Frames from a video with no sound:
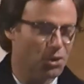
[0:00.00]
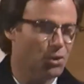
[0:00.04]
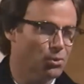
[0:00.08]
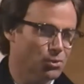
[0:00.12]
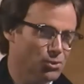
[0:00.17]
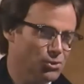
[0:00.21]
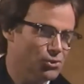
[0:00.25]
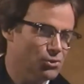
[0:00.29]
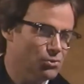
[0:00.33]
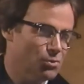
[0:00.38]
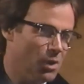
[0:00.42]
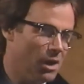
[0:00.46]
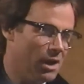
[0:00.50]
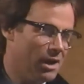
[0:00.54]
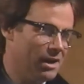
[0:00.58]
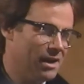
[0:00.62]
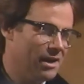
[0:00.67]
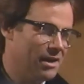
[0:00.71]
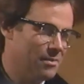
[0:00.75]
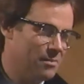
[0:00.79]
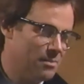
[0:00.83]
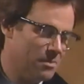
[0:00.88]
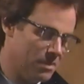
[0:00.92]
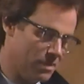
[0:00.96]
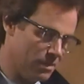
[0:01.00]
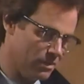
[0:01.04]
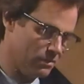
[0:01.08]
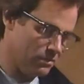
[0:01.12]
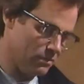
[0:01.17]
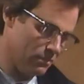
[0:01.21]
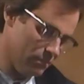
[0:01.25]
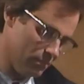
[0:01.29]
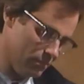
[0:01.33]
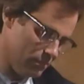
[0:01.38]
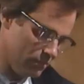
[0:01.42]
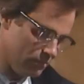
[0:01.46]
told you why I'm,
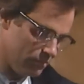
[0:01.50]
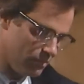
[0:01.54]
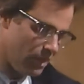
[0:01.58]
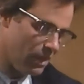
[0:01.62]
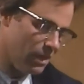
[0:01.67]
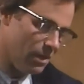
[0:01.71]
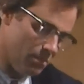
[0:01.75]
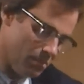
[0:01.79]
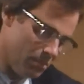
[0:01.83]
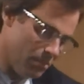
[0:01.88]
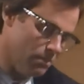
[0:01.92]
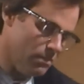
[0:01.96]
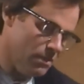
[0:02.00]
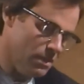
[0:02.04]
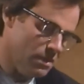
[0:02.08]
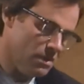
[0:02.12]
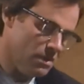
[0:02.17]
uh, I am